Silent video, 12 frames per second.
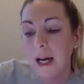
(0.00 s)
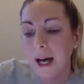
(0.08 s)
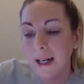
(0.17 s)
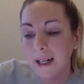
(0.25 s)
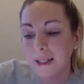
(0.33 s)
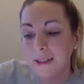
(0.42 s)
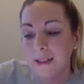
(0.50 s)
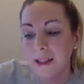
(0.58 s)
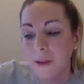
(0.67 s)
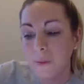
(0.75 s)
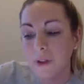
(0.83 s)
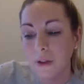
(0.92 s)
And I said
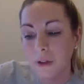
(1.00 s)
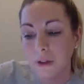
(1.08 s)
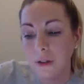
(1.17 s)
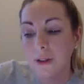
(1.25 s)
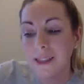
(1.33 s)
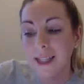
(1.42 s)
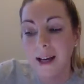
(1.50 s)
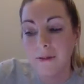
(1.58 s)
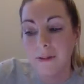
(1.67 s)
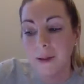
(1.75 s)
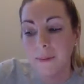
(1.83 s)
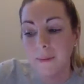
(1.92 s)
it was Uncle
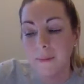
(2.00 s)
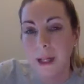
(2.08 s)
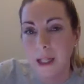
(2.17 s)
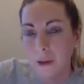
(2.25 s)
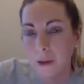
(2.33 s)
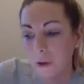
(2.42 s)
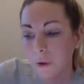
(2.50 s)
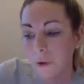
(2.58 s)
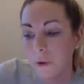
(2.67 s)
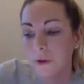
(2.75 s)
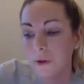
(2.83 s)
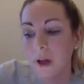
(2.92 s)
Terry, but he was
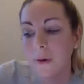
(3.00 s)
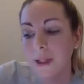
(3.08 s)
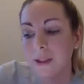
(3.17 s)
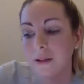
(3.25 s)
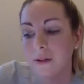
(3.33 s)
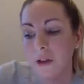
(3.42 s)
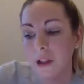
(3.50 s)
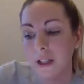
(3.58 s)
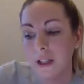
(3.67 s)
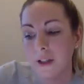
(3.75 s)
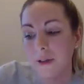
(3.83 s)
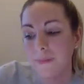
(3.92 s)
also in
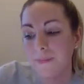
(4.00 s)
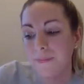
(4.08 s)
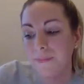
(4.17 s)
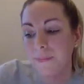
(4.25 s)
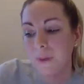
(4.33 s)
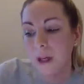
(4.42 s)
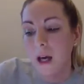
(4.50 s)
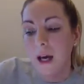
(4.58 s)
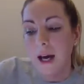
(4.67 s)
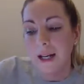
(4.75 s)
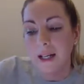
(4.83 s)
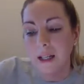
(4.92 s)
Sunderland.
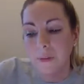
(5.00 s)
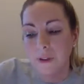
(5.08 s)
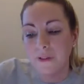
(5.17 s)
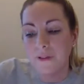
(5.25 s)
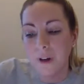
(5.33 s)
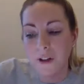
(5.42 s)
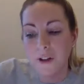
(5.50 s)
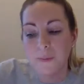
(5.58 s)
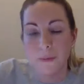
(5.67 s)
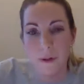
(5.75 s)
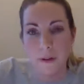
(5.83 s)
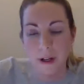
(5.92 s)
And he was father's
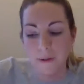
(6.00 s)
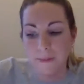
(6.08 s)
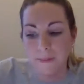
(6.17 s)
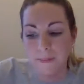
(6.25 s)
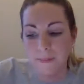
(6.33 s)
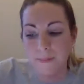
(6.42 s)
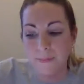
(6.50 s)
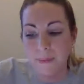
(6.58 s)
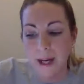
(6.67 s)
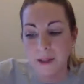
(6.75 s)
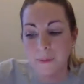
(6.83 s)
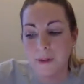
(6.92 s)
brother,
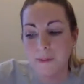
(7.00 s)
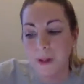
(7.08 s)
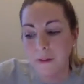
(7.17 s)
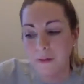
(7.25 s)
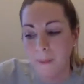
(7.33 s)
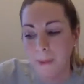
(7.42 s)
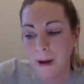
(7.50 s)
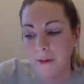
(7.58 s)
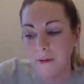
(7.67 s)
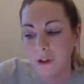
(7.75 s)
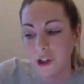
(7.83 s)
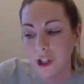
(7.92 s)
and it was my
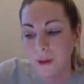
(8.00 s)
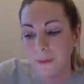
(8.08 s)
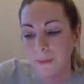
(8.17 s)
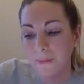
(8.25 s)
grandparents too.